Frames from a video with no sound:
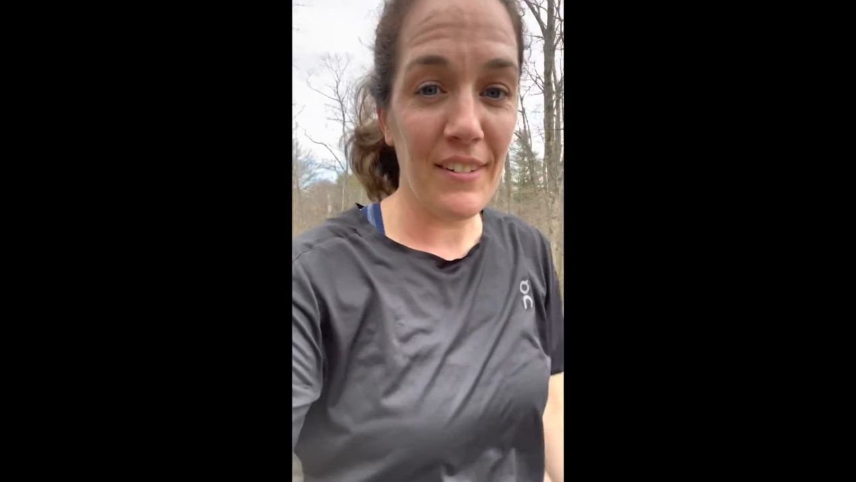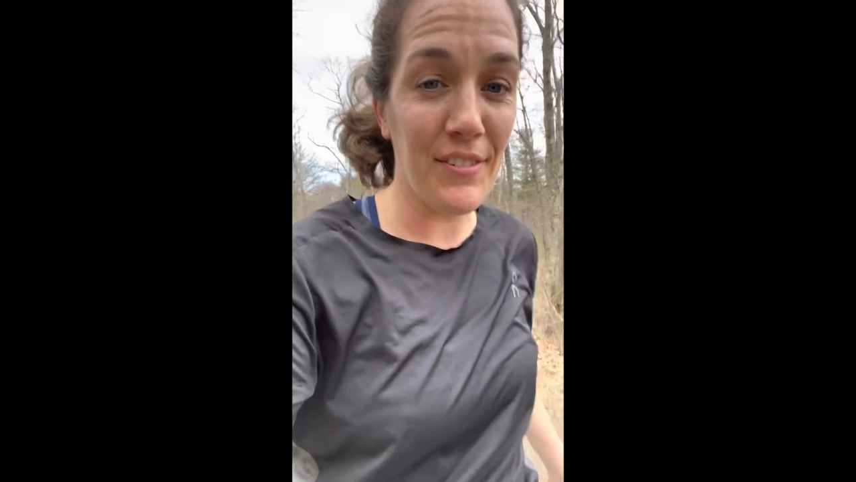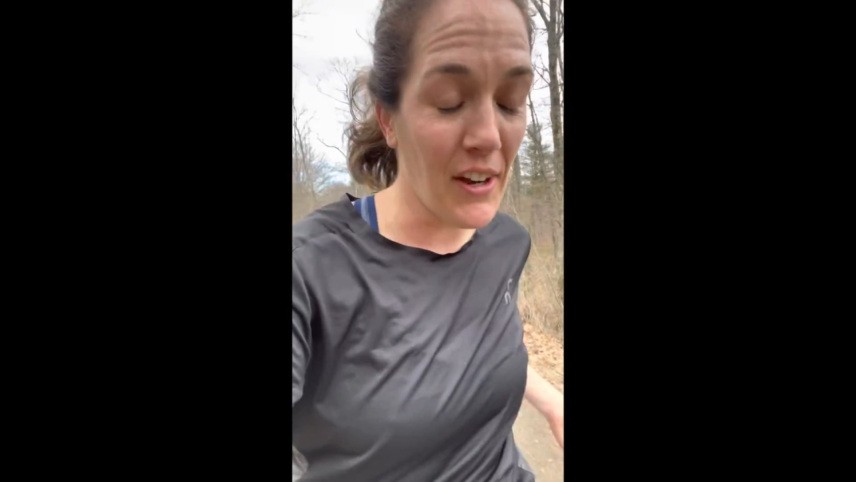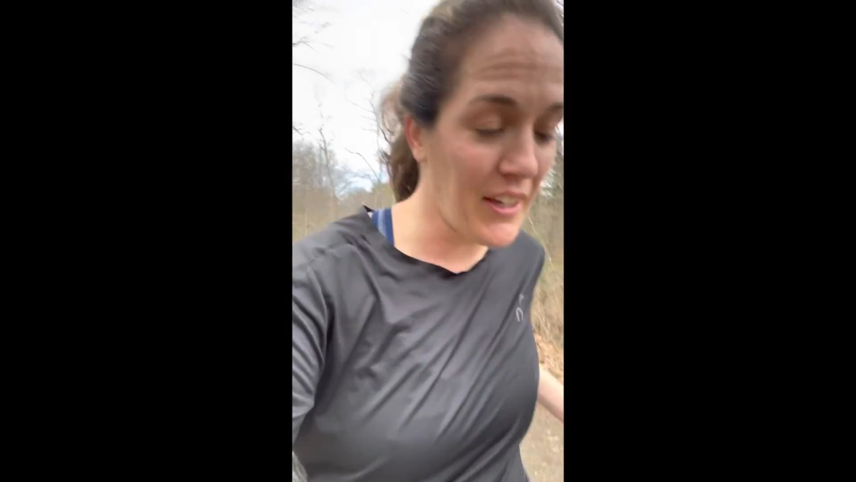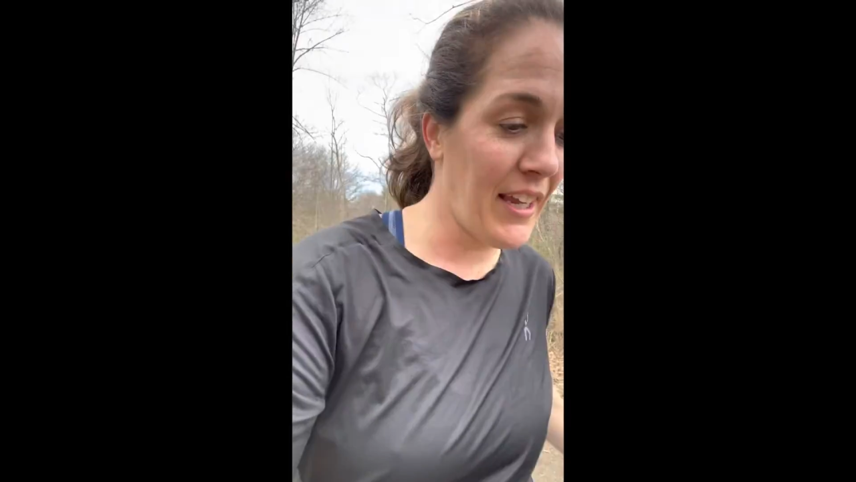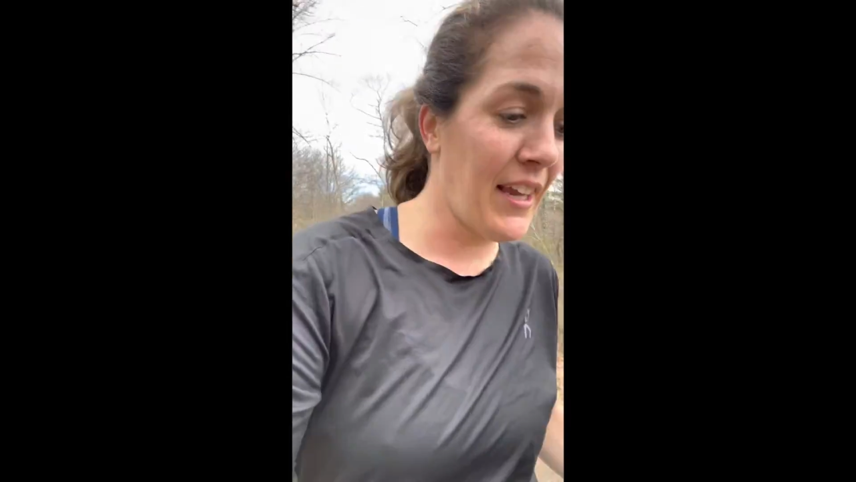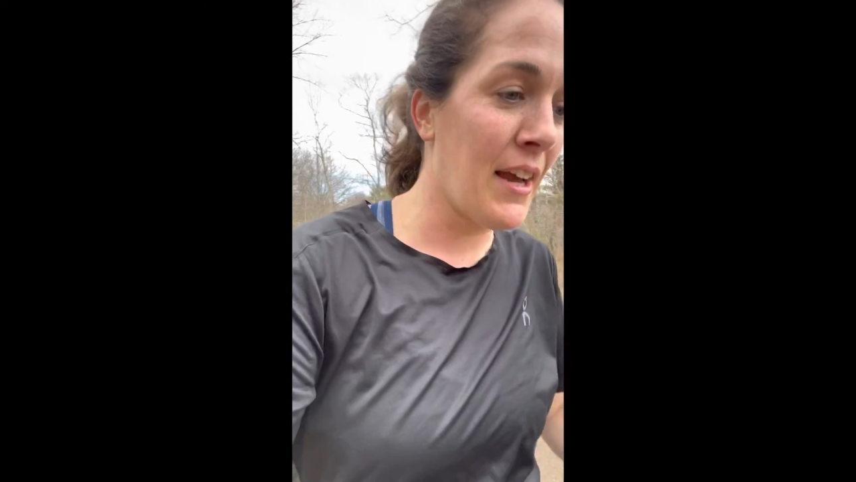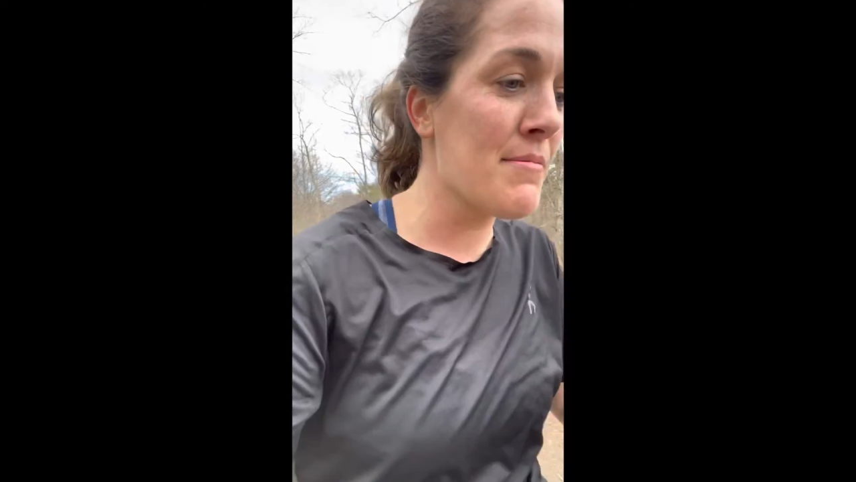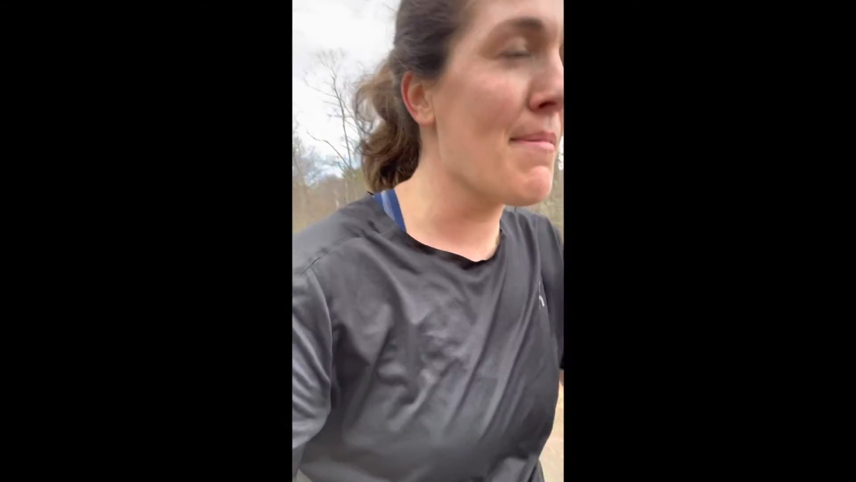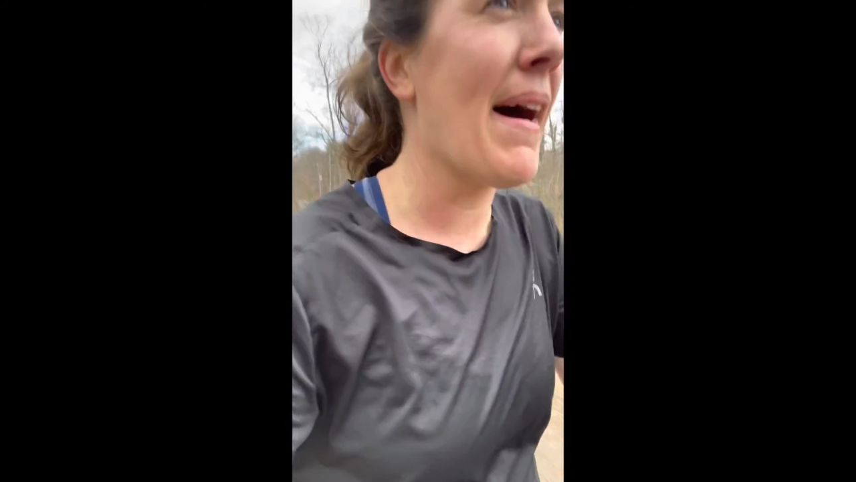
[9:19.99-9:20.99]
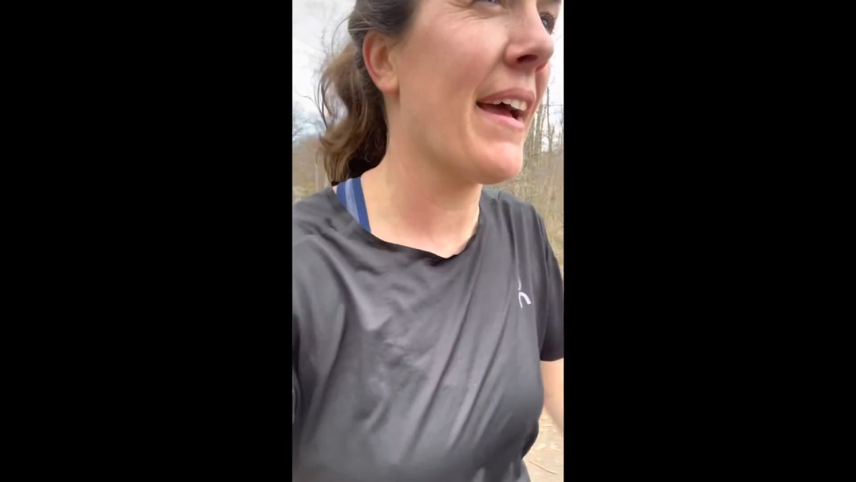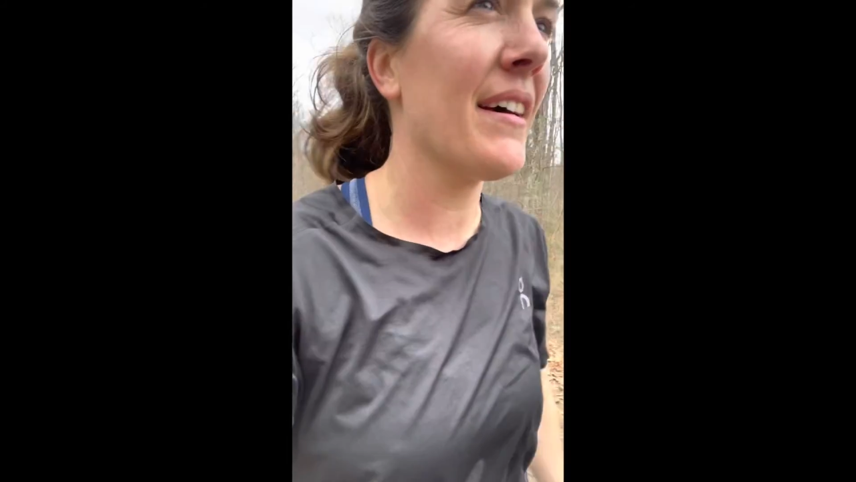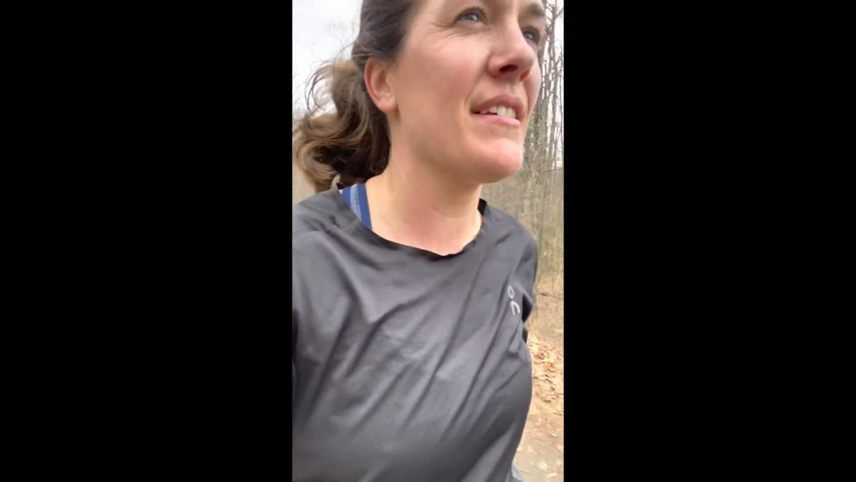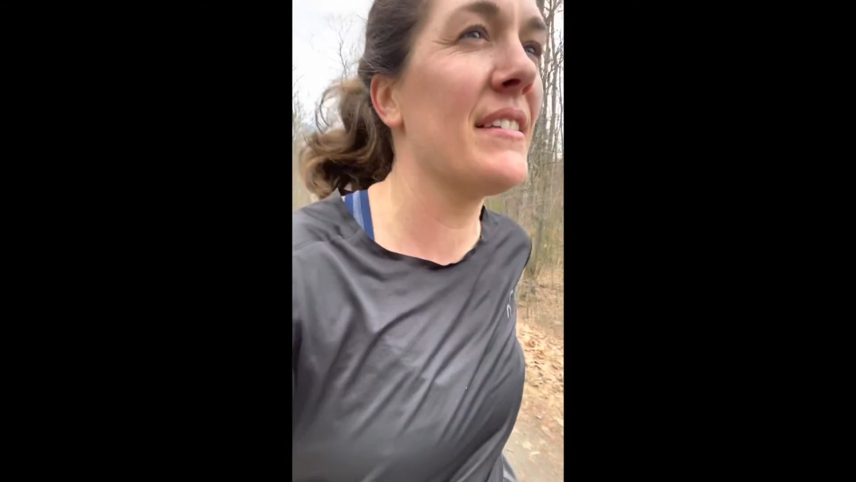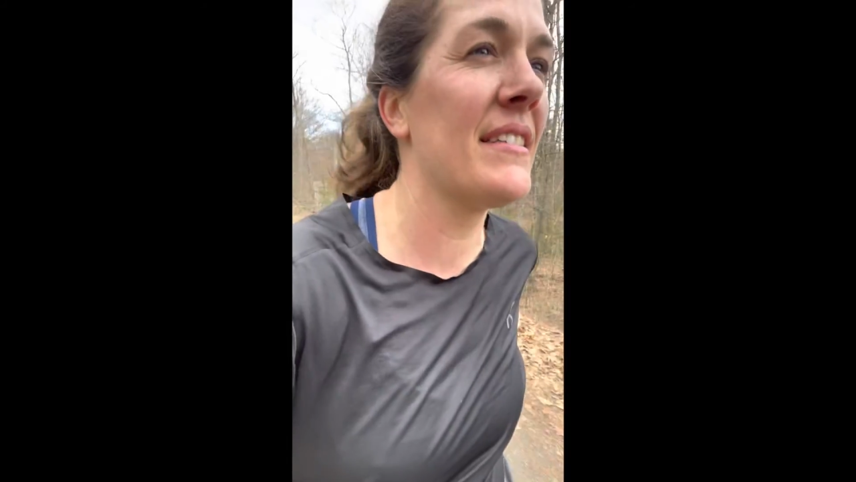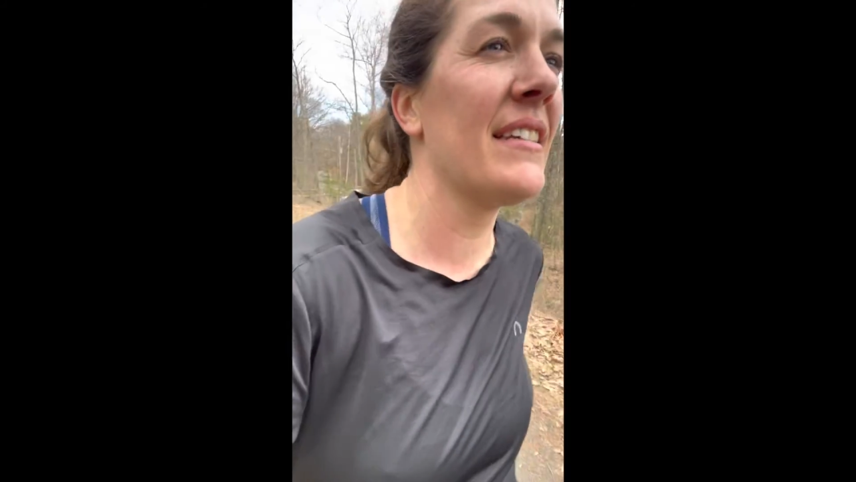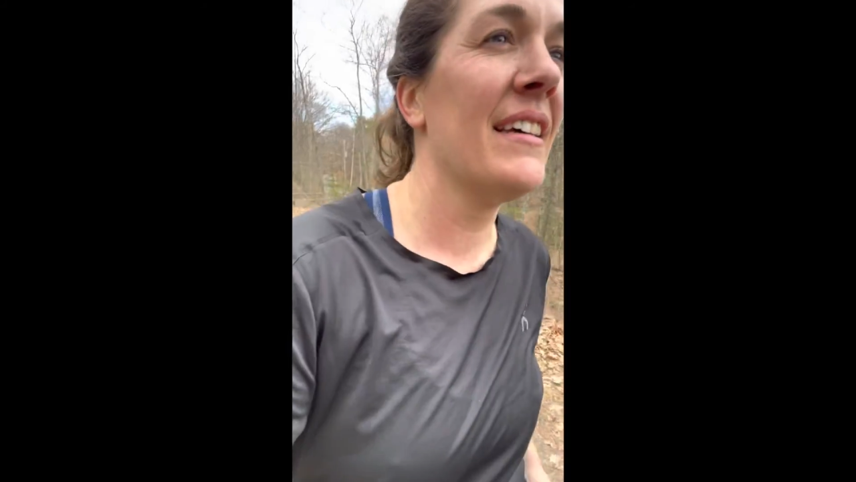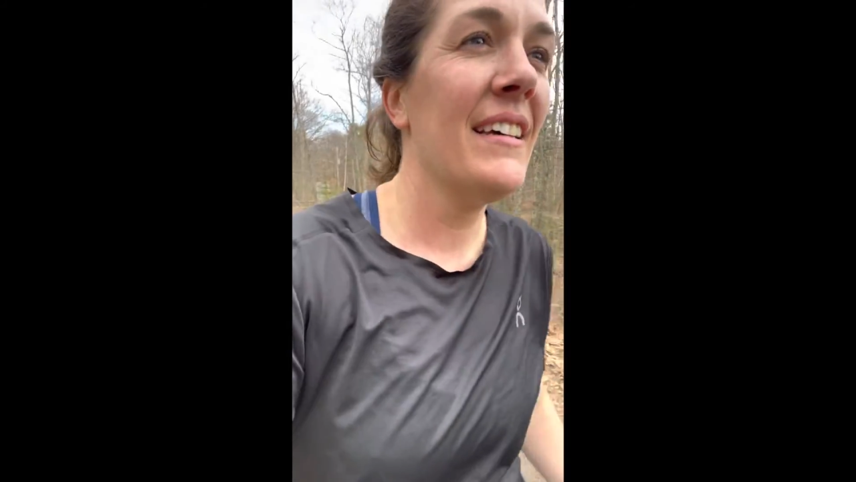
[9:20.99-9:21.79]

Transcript: fucking miles.